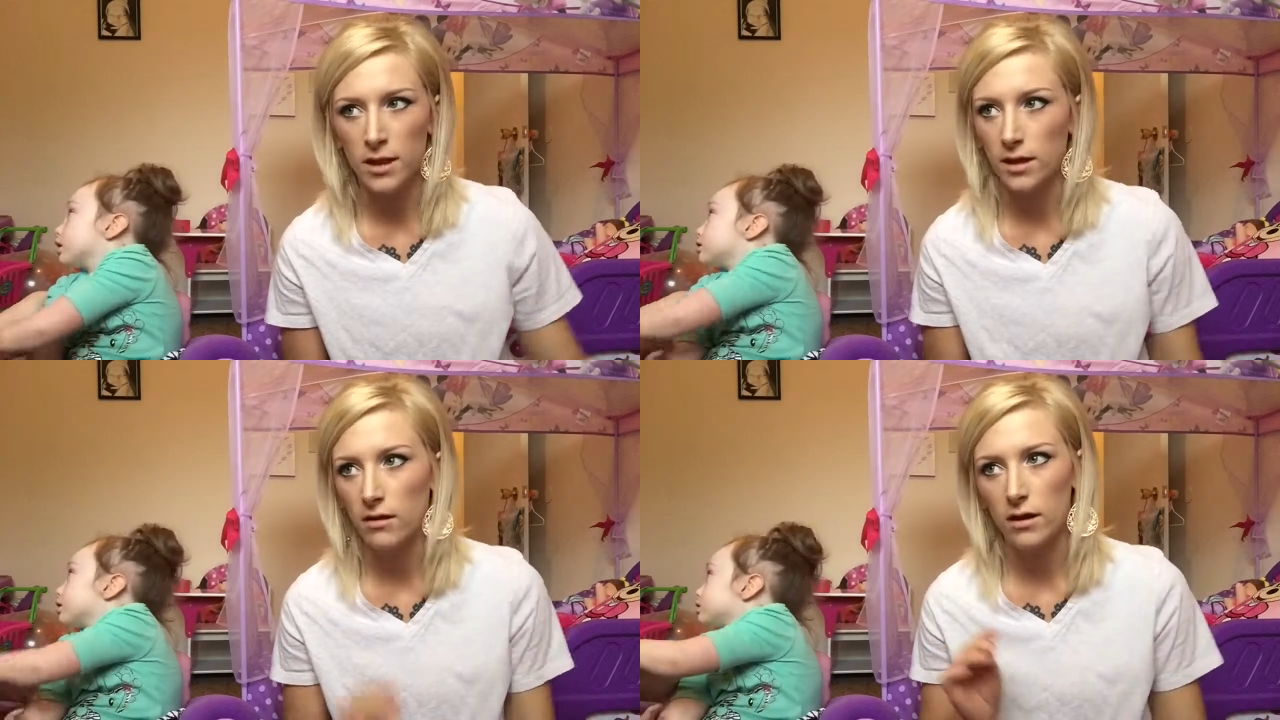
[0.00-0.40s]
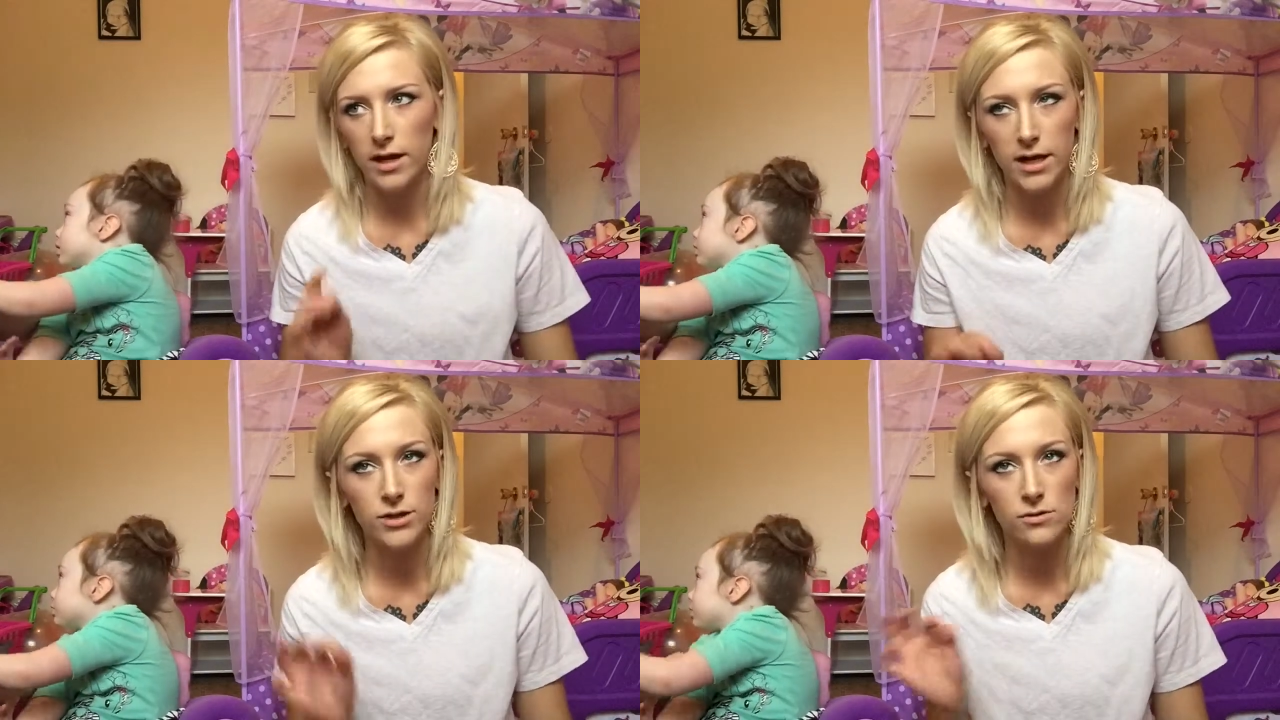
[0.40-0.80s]
Like
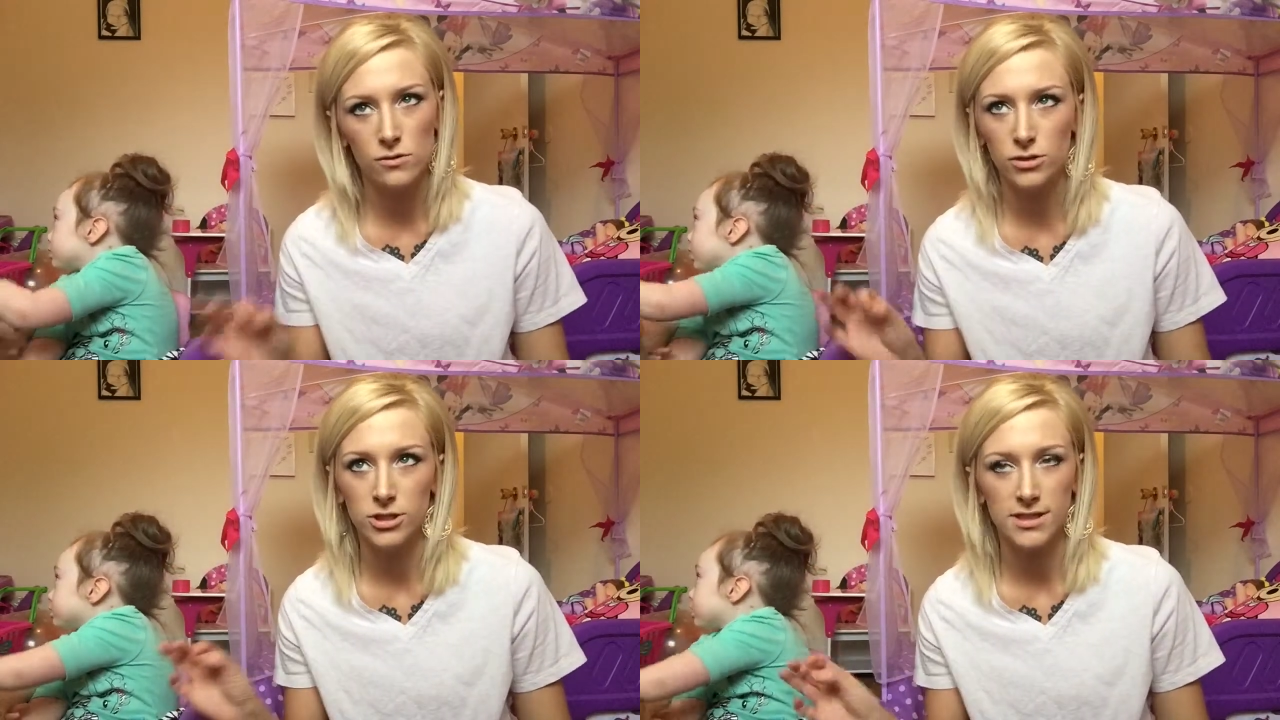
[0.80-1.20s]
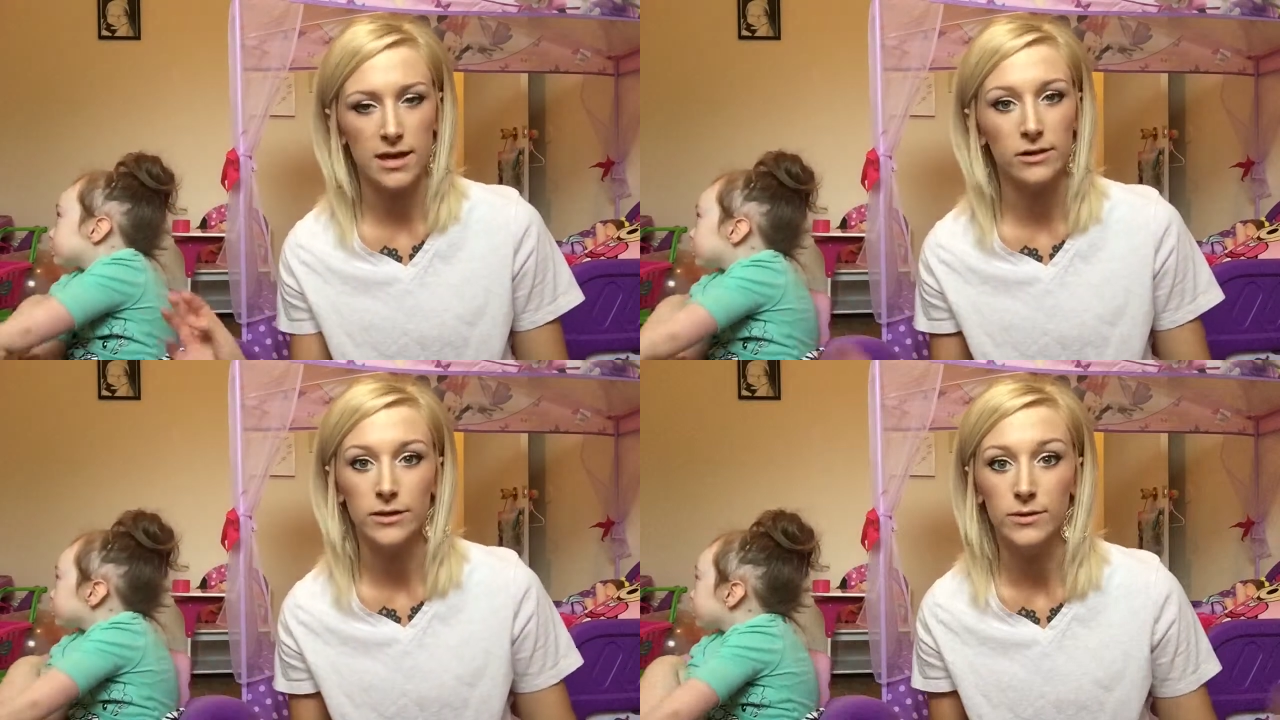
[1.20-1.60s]
each
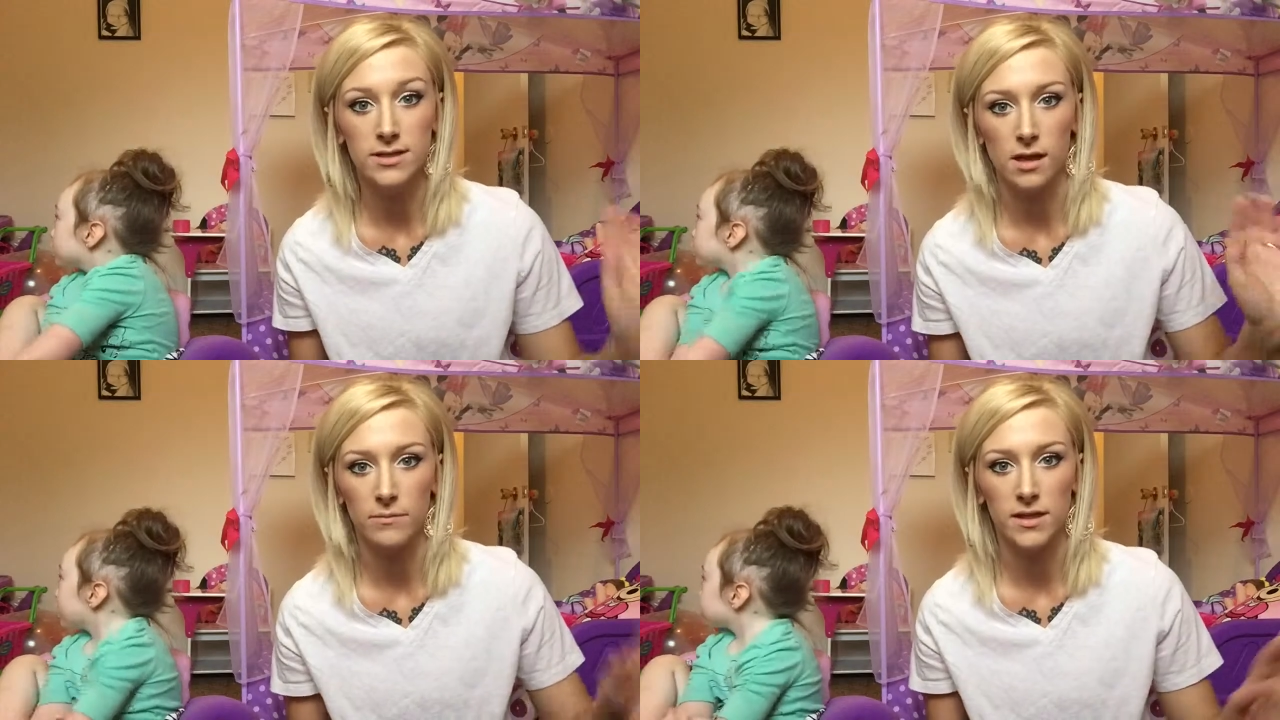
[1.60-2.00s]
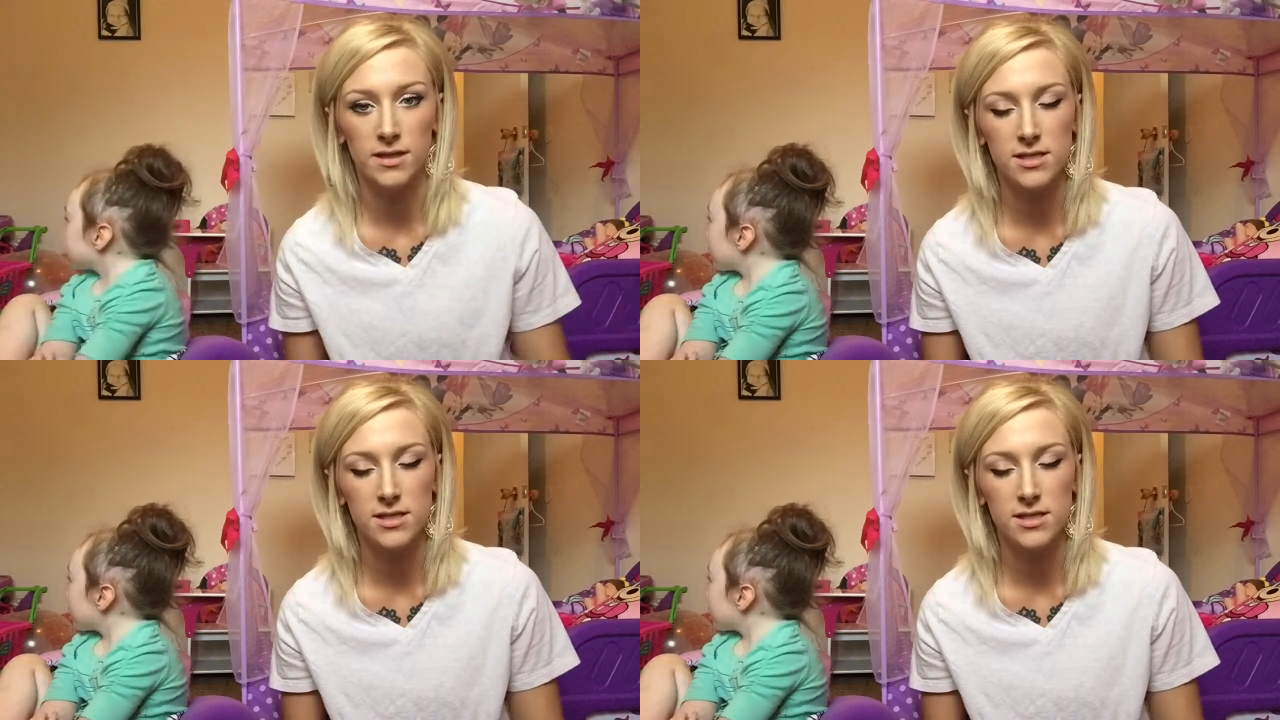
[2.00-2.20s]
ultrasound, it was something.